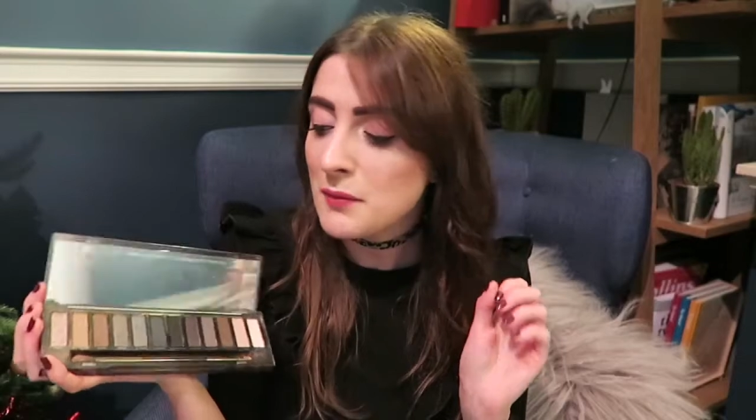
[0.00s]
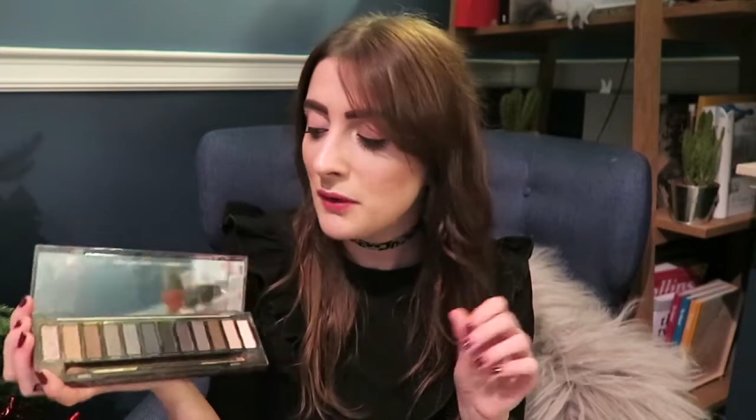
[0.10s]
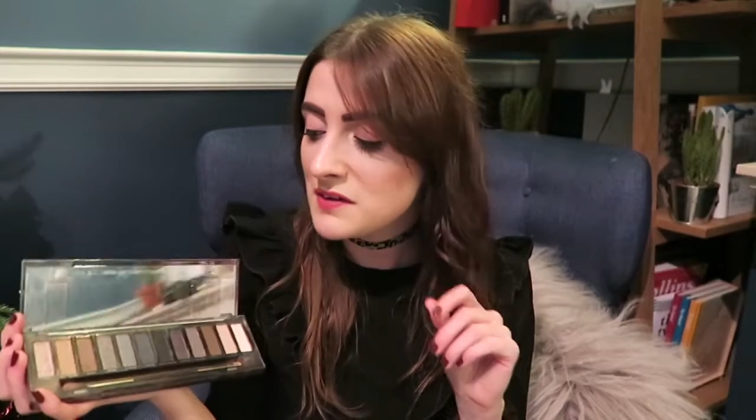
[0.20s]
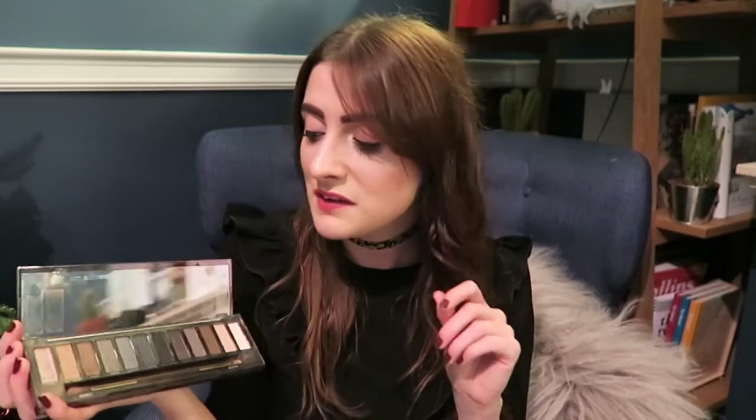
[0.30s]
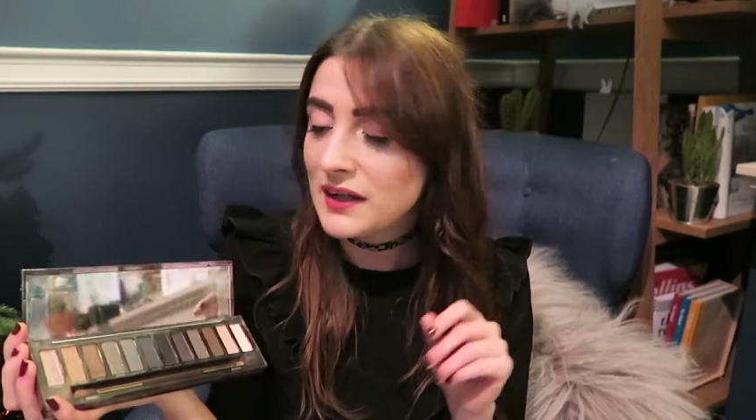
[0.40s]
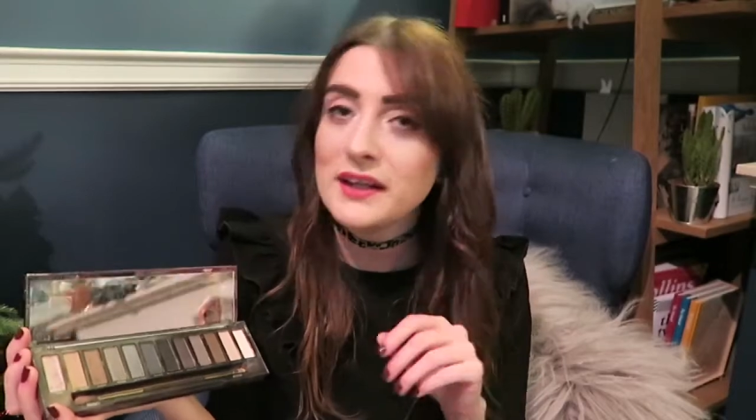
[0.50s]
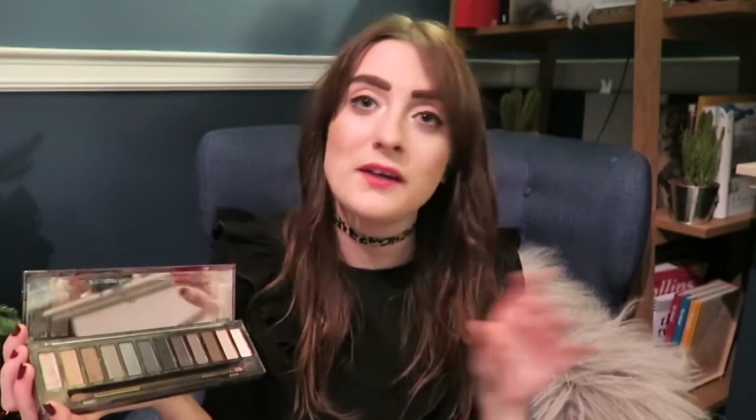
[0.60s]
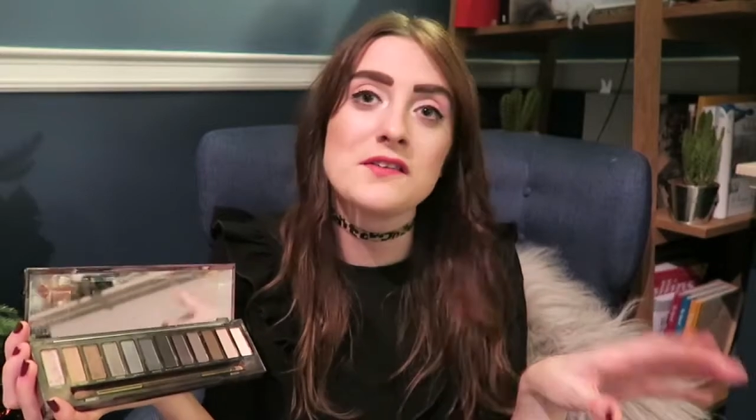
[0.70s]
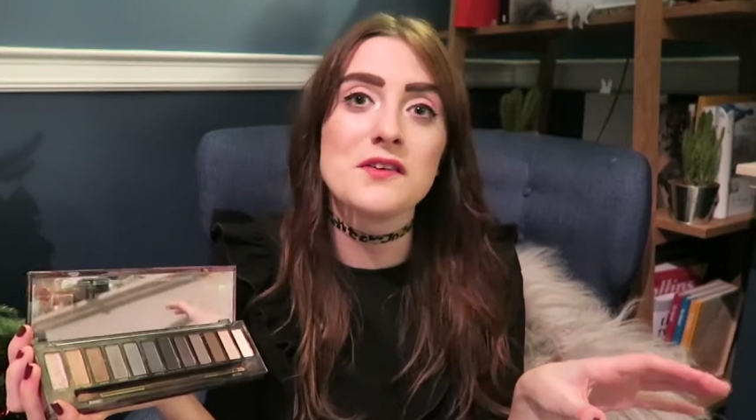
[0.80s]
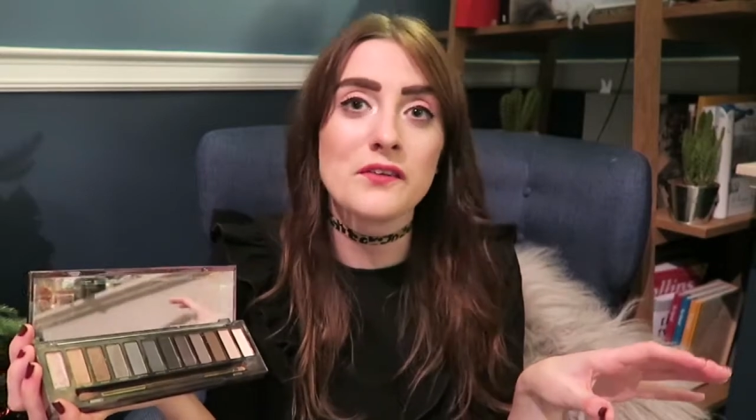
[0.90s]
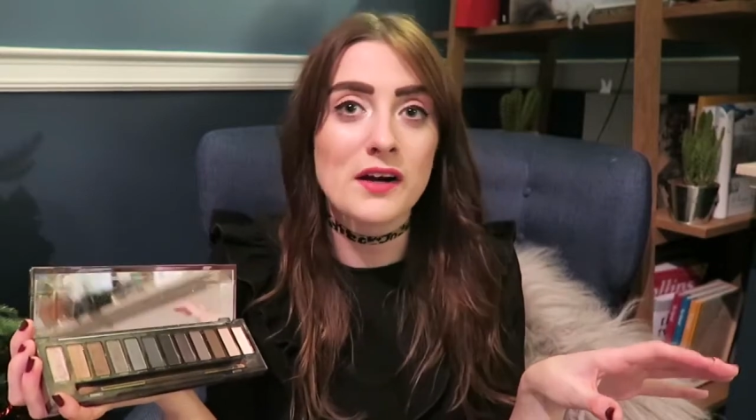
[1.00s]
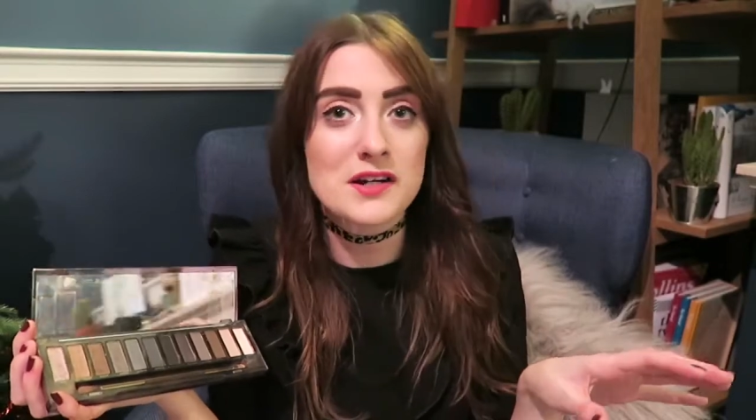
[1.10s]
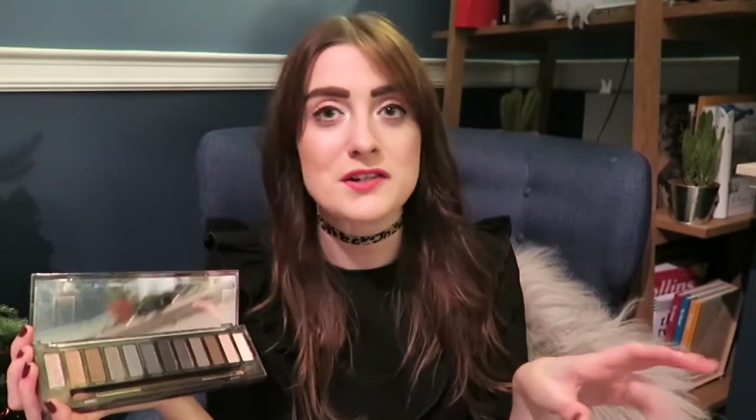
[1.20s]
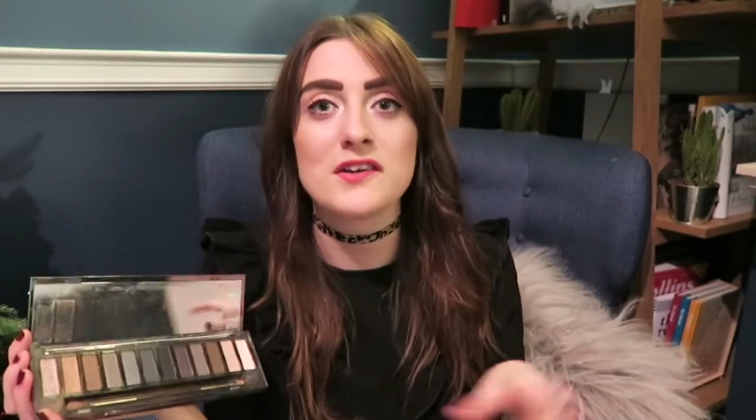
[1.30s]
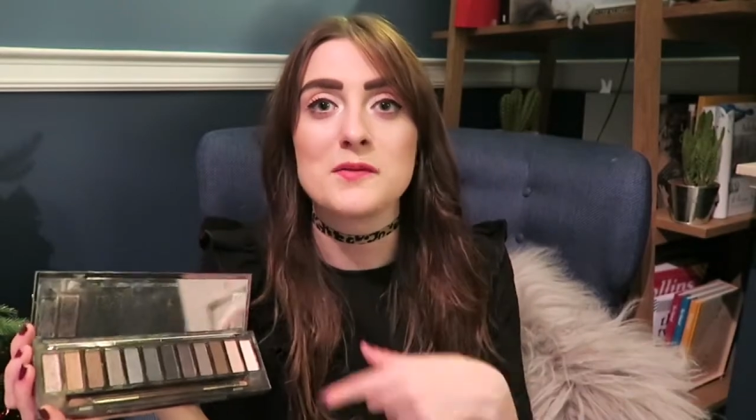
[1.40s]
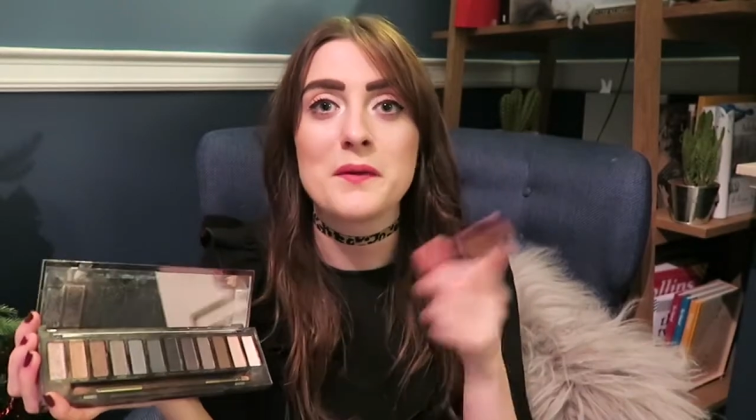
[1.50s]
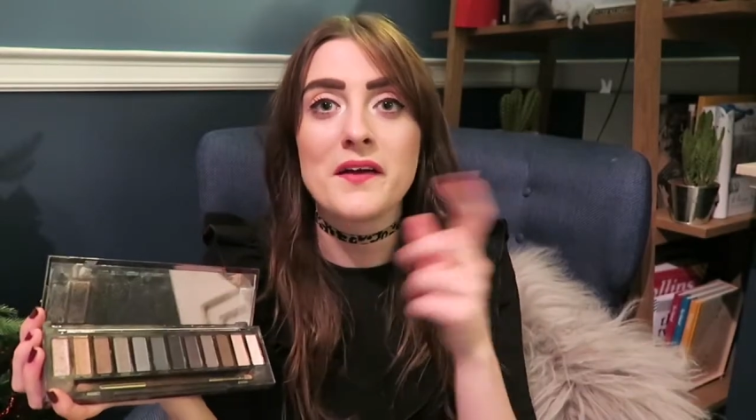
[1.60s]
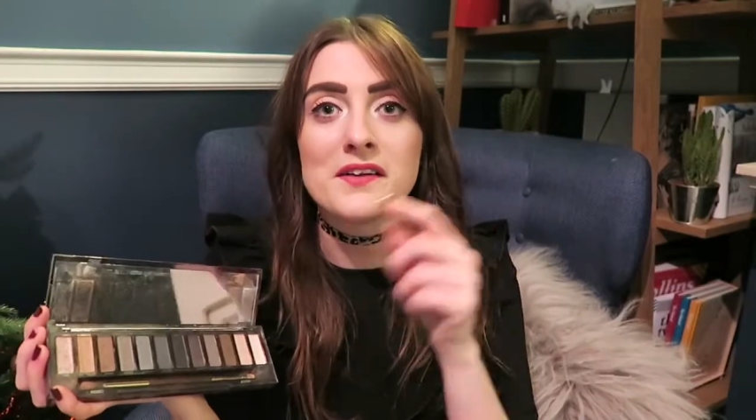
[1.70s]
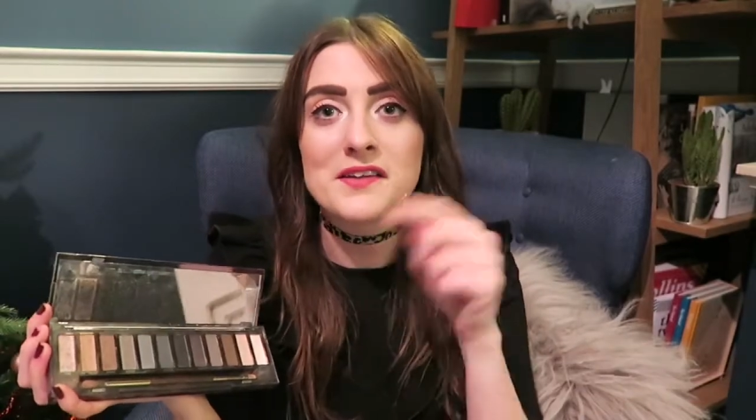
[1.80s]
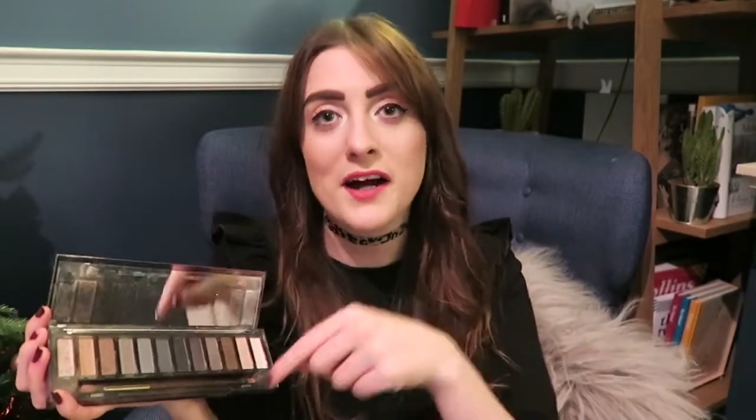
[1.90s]
I'm always like using other eyeshadows but
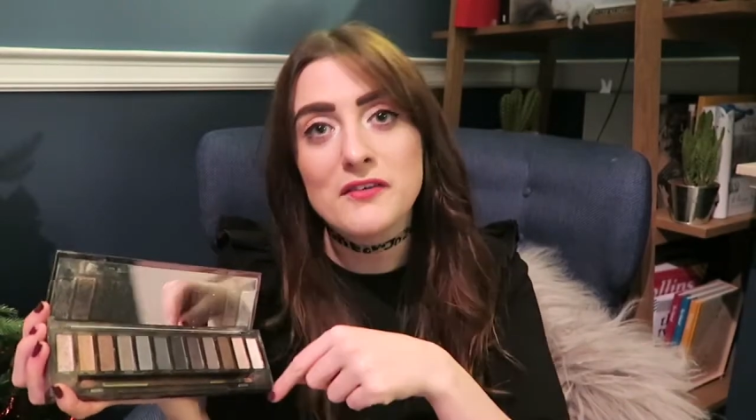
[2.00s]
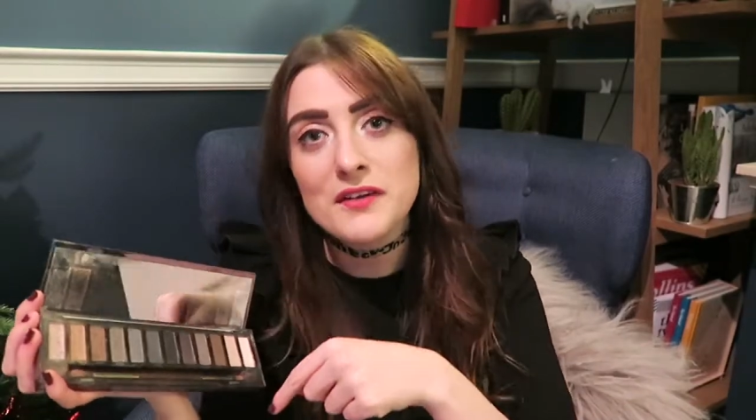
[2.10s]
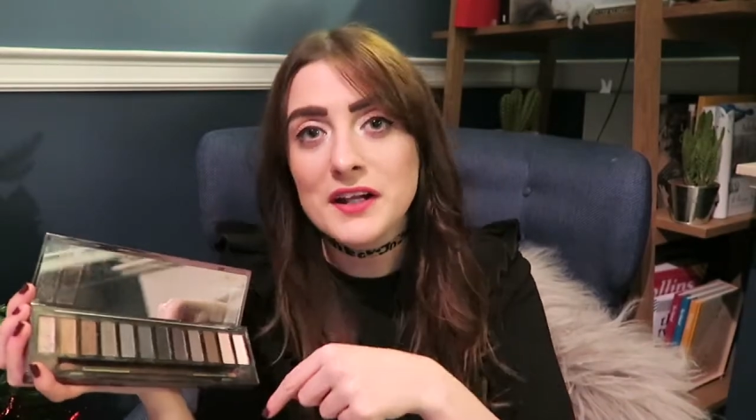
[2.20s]
then diving